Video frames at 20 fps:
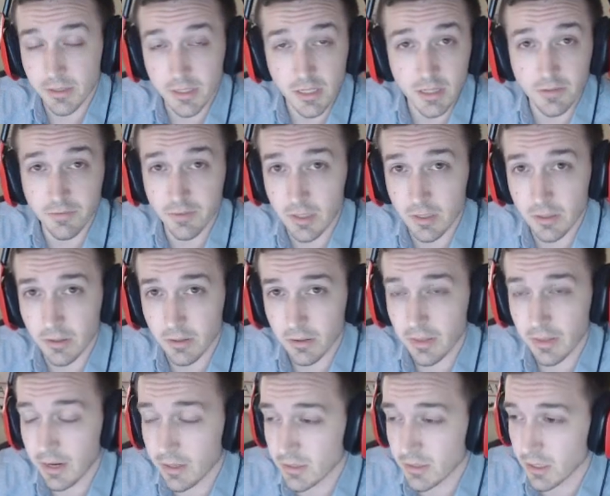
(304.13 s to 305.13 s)
T V.
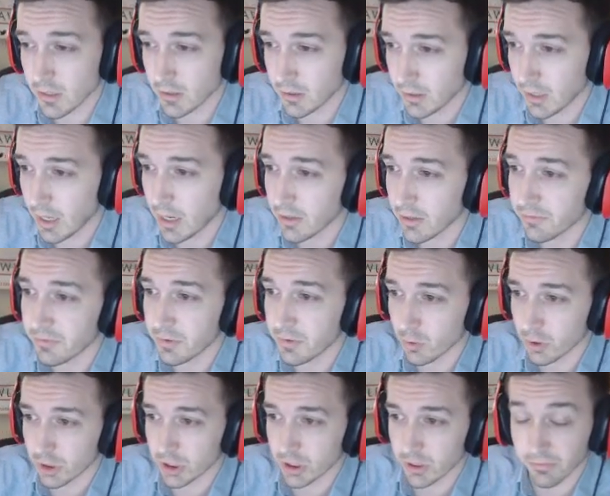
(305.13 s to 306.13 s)
That is a lot of
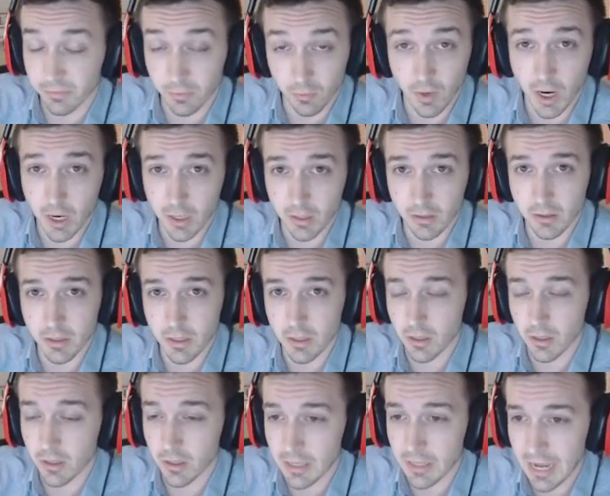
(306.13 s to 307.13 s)
viewership for Rocket League
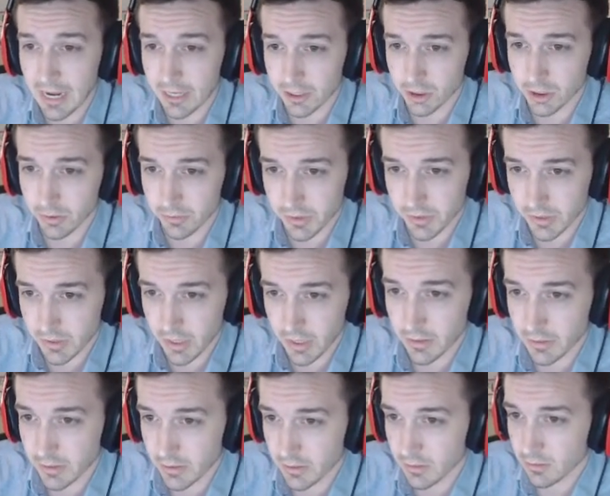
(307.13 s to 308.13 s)
in a national
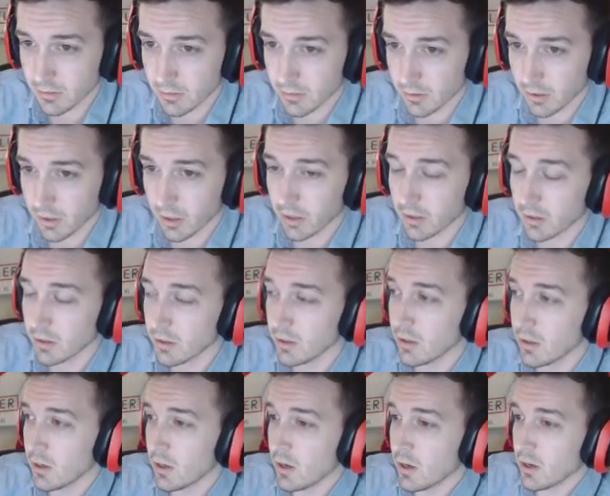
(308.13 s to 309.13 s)
sense, okay?
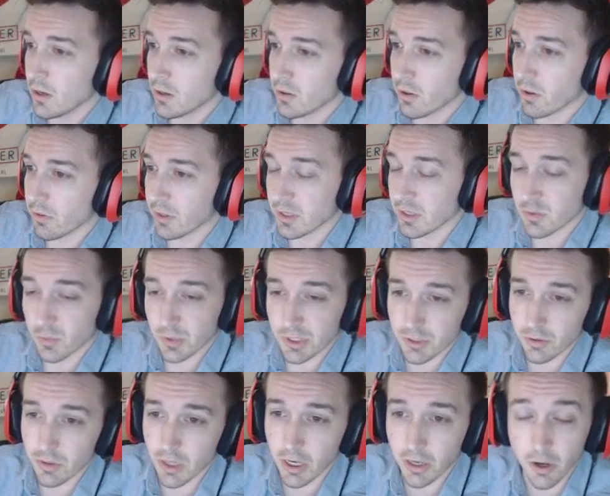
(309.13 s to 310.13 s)
The things we
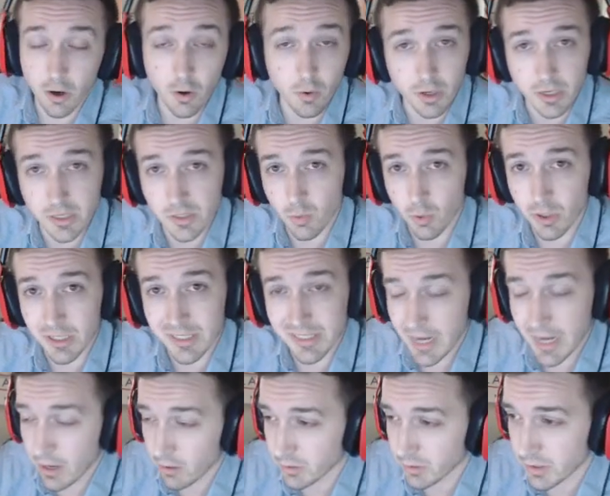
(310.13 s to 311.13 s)
do not know is what
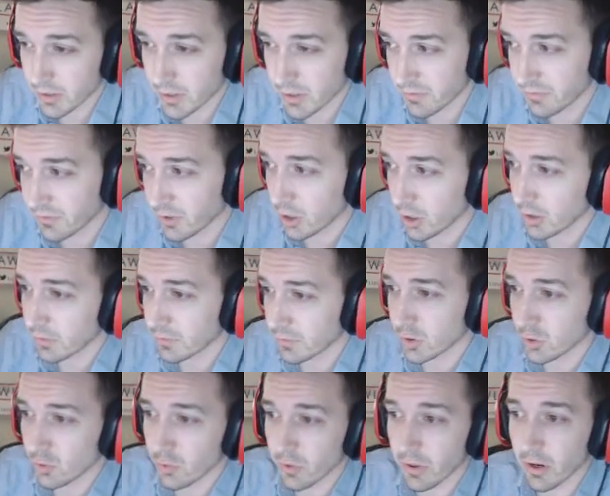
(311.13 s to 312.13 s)
talent is involved,
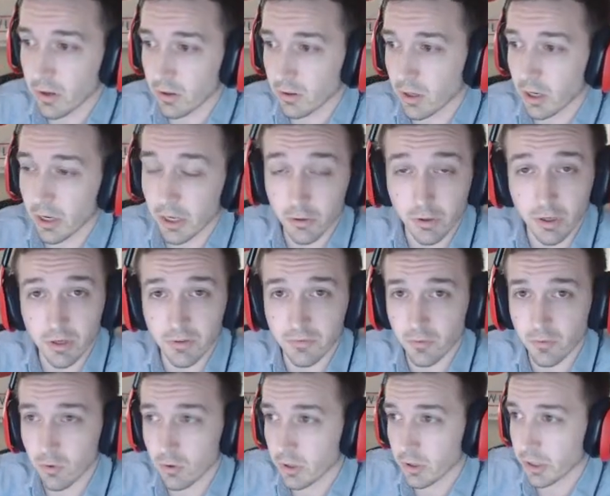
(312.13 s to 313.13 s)
who they are hiring
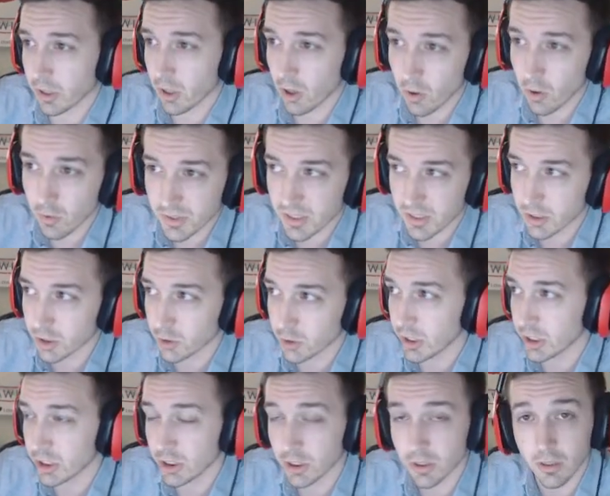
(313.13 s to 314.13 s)
for, like a host
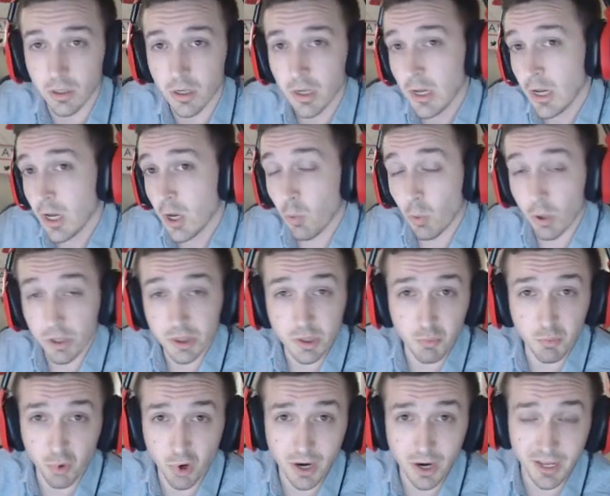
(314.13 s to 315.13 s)
situation, what the
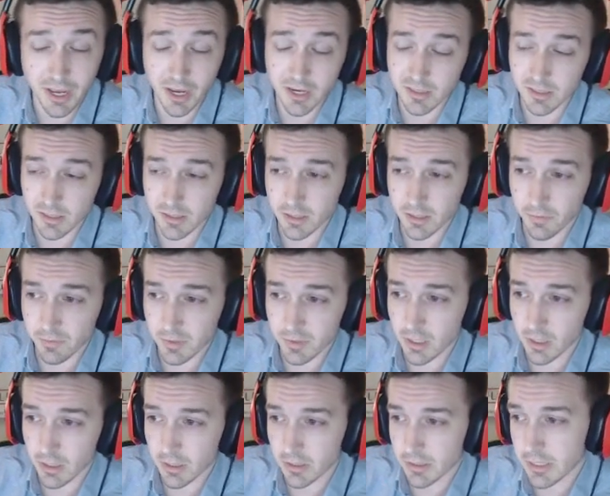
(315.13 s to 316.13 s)
broadcast itself is
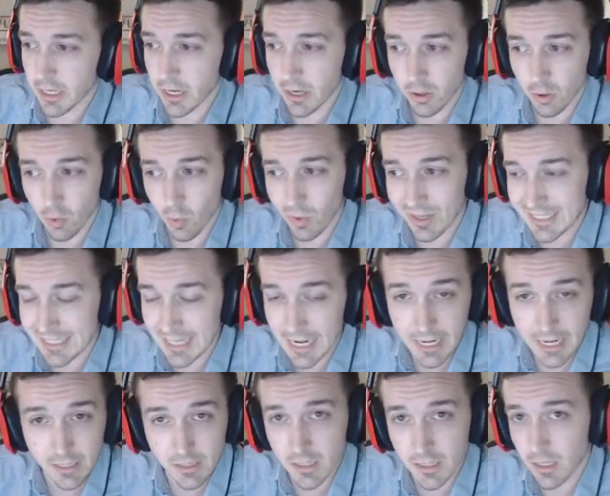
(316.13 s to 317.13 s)
going to entail, what
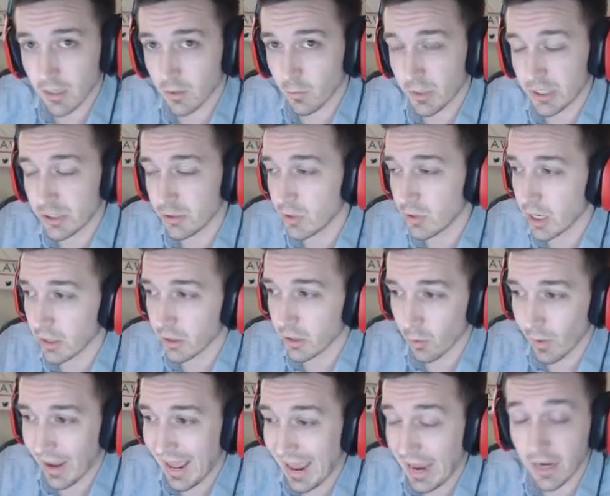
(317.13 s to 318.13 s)
day it's on. We do not
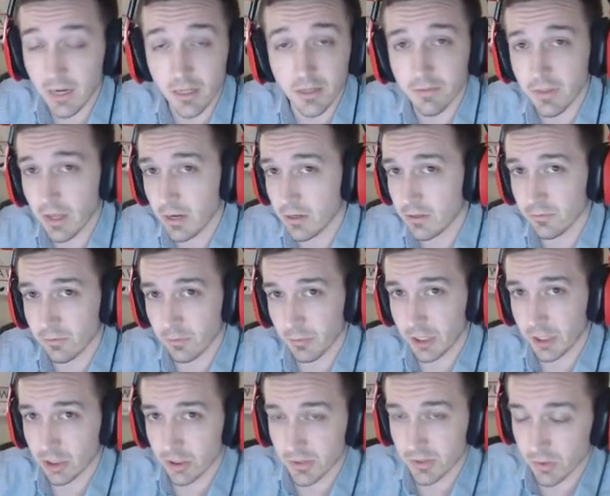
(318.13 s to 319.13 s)
know any of that
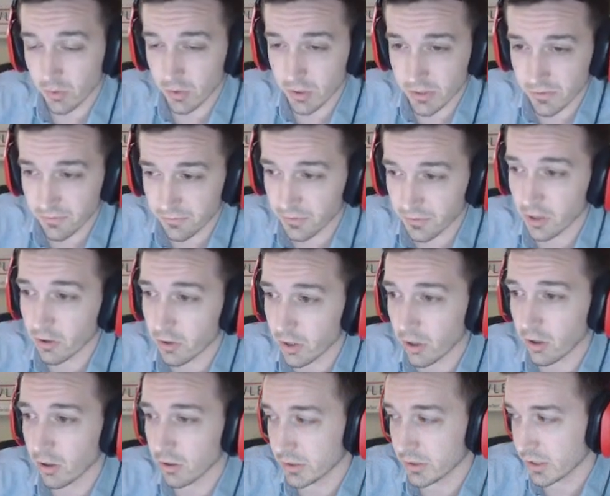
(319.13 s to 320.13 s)
information, so it is very
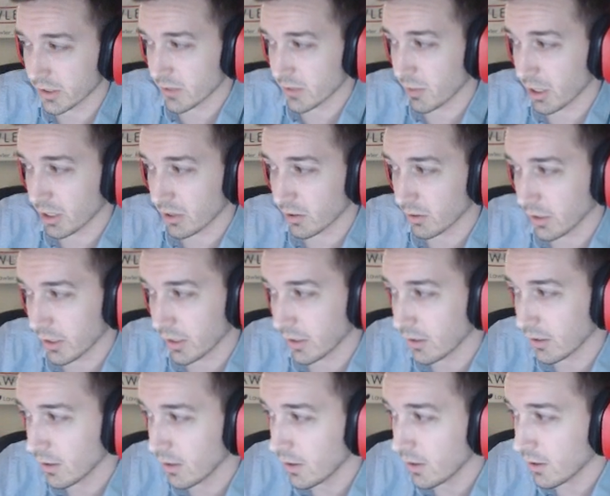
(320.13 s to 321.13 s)
hard to speculate
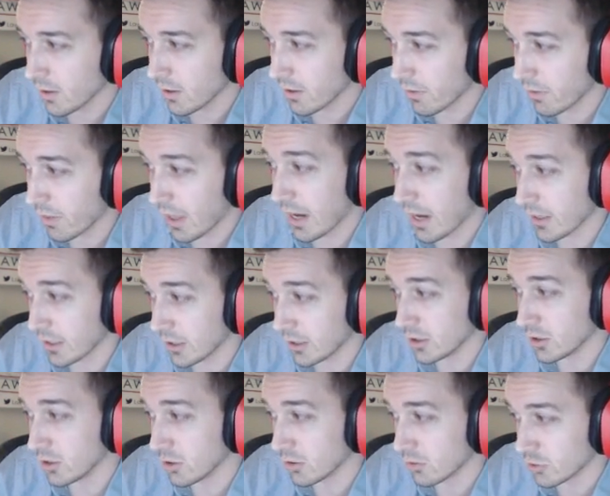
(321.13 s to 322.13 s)
that
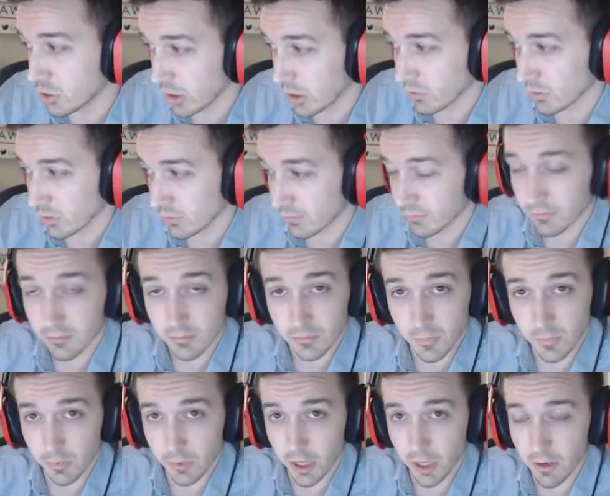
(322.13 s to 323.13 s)
in general,
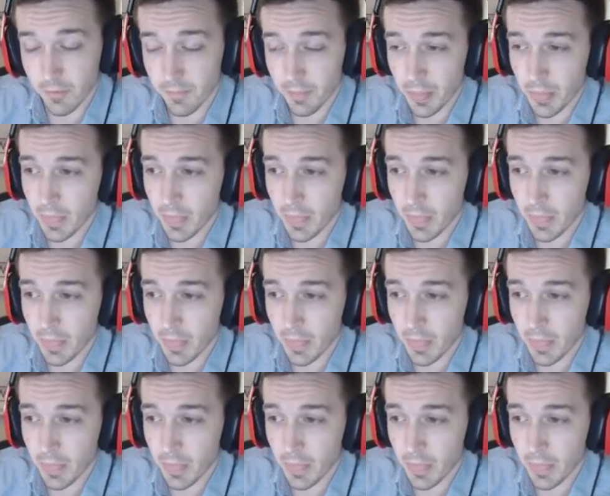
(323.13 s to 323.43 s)
okay?